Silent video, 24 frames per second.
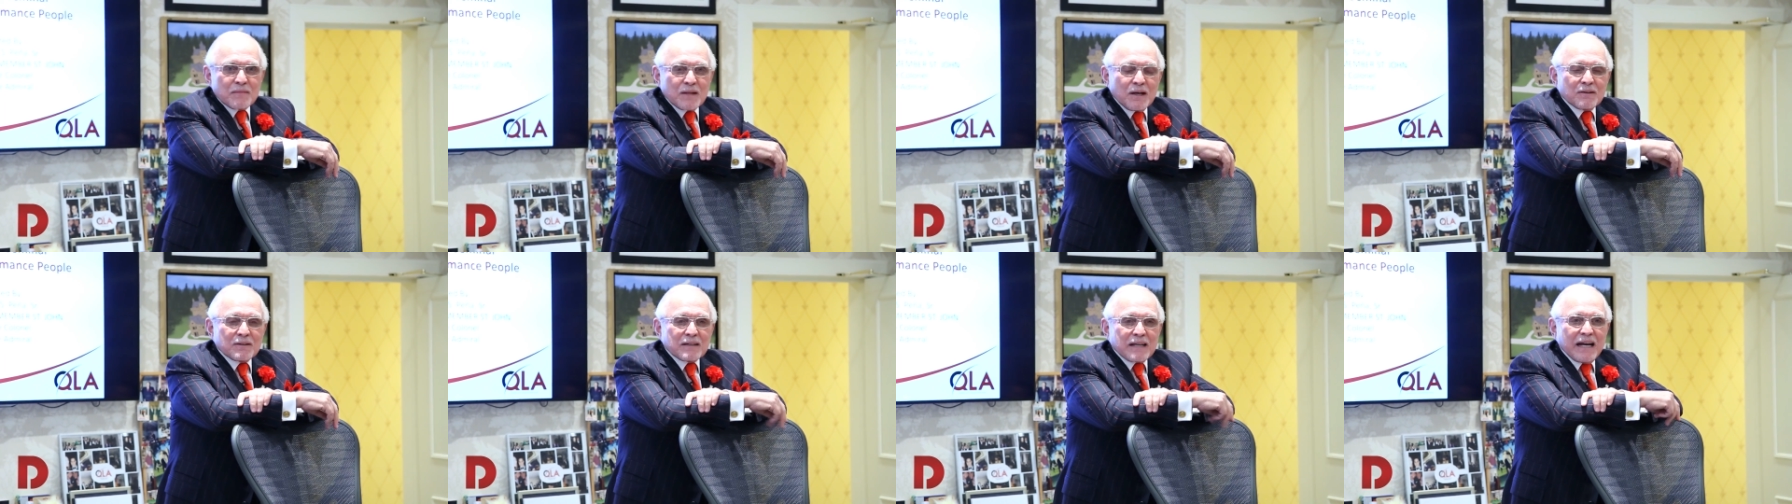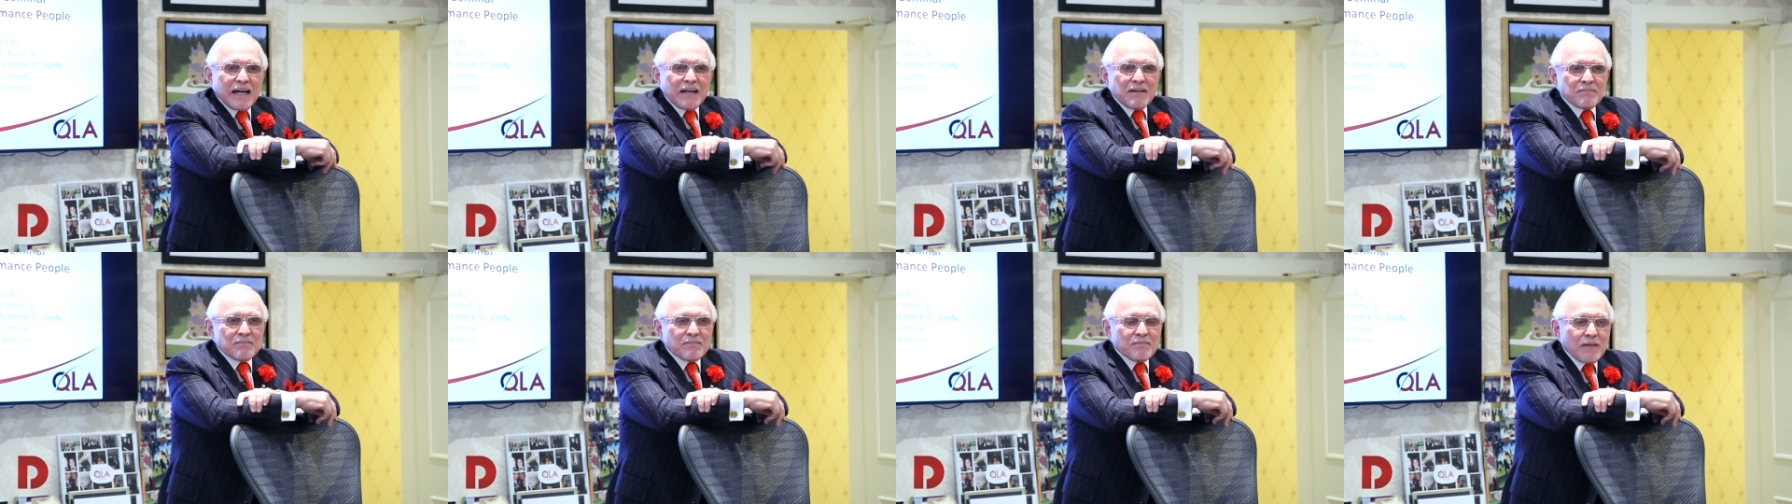
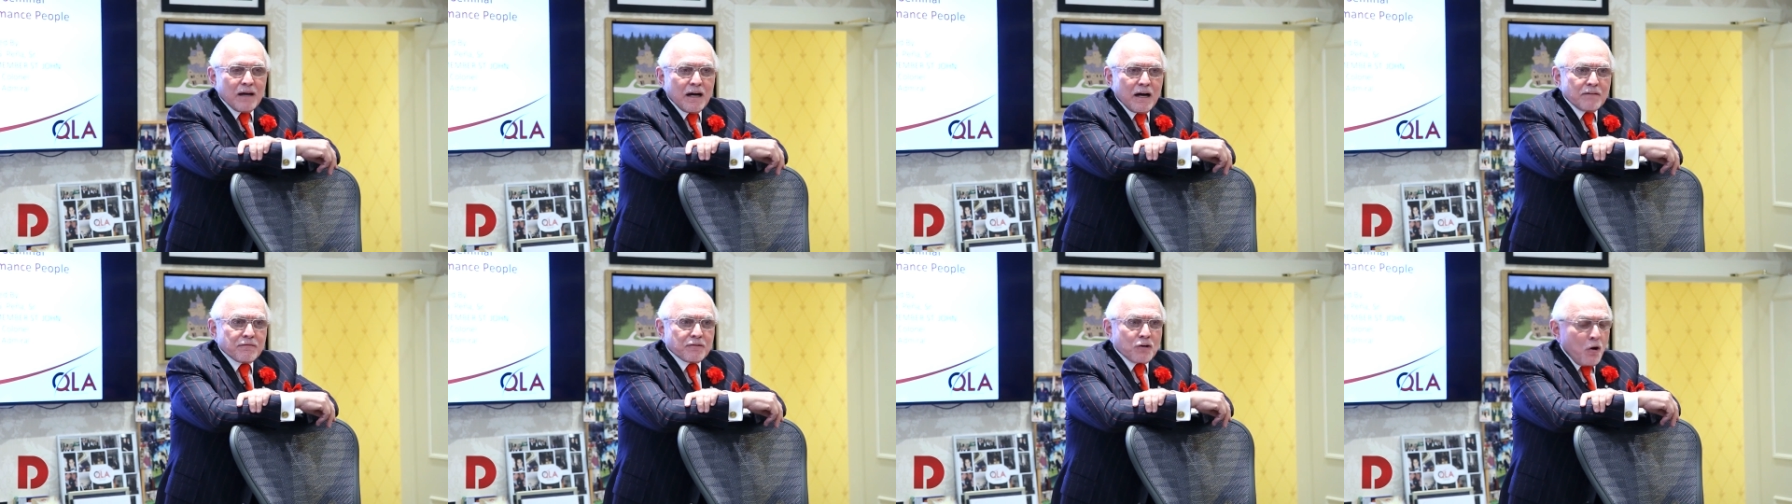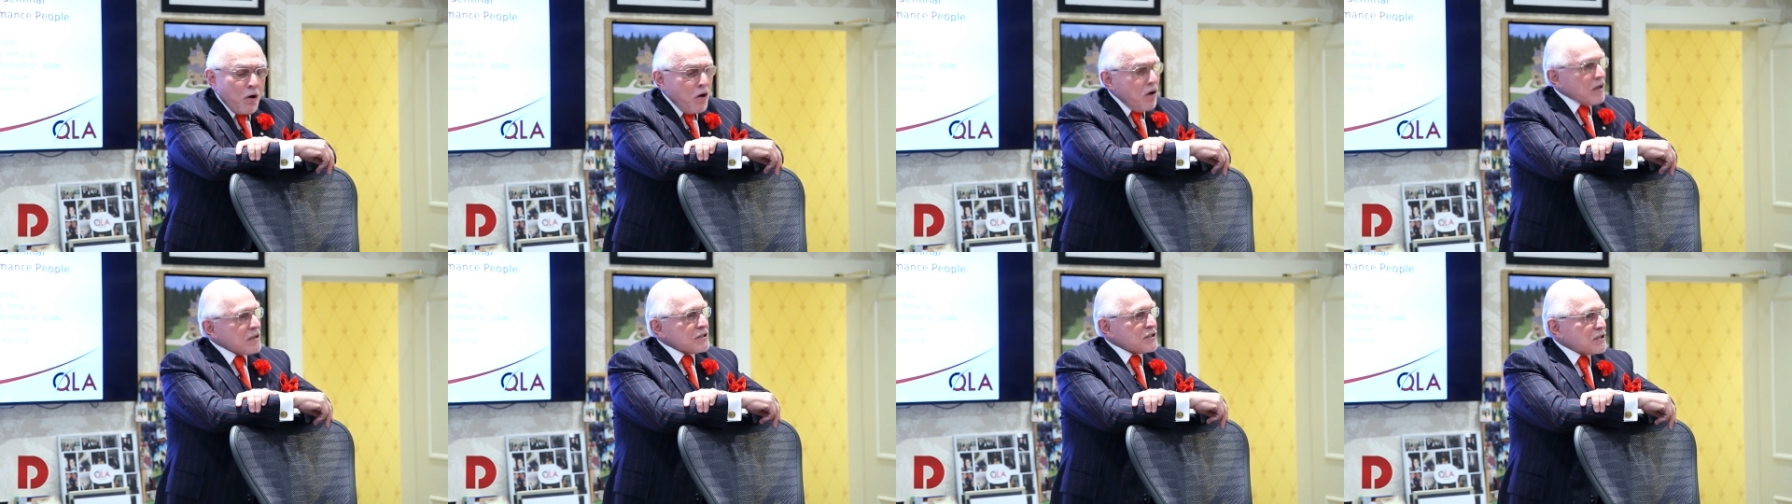Okay? Of
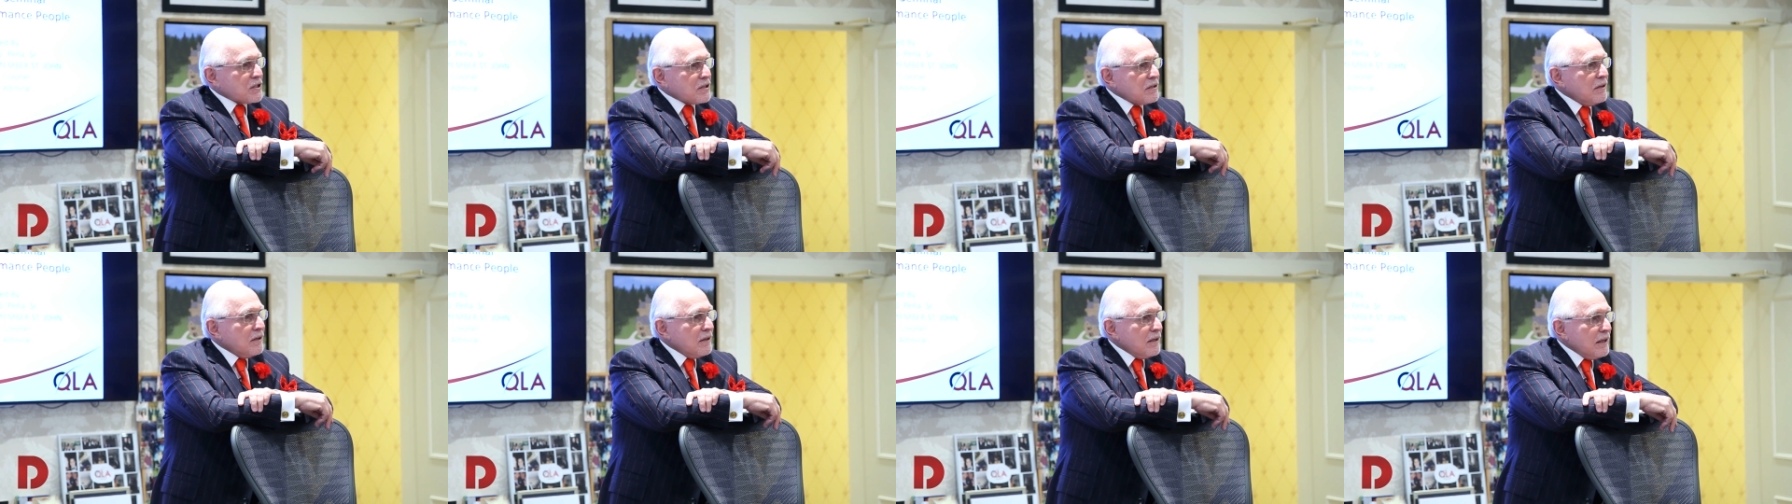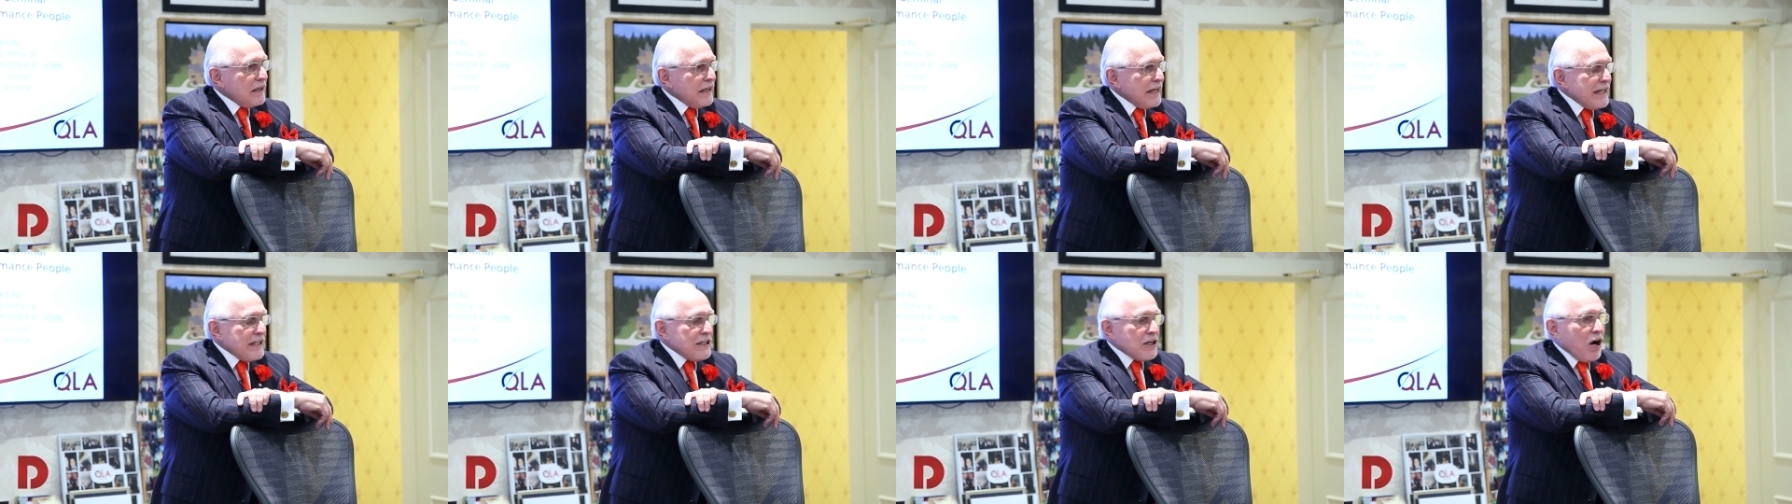course,
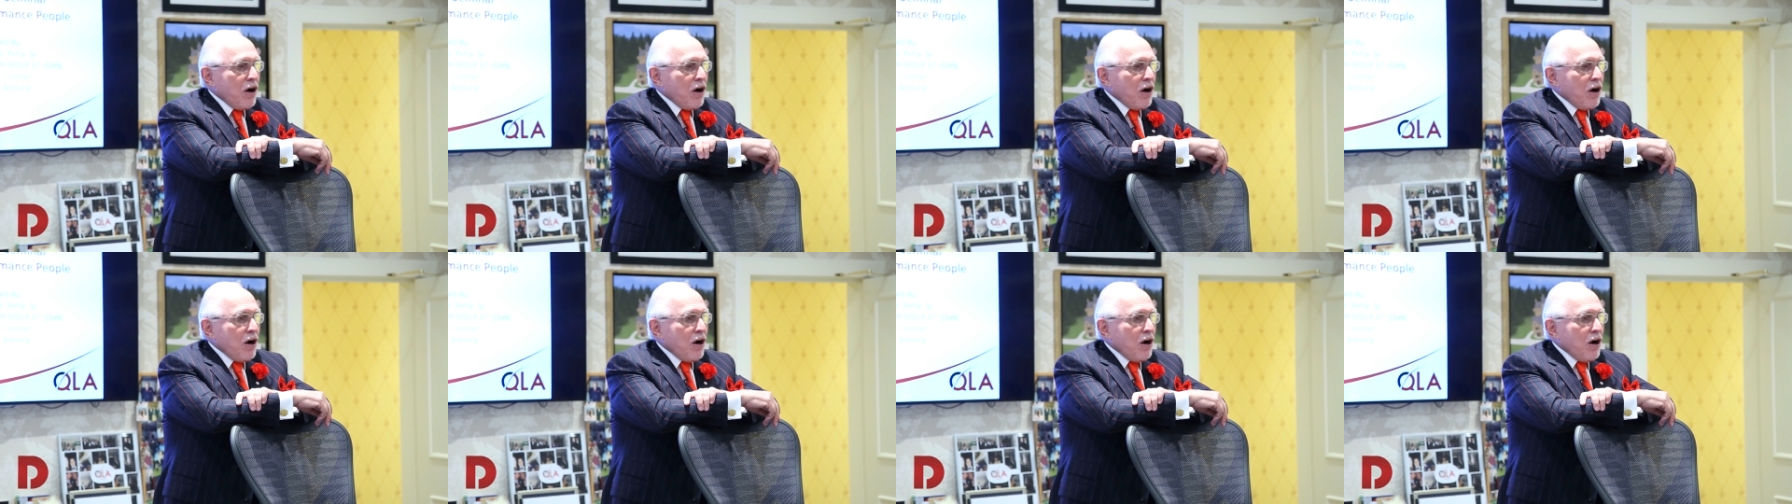he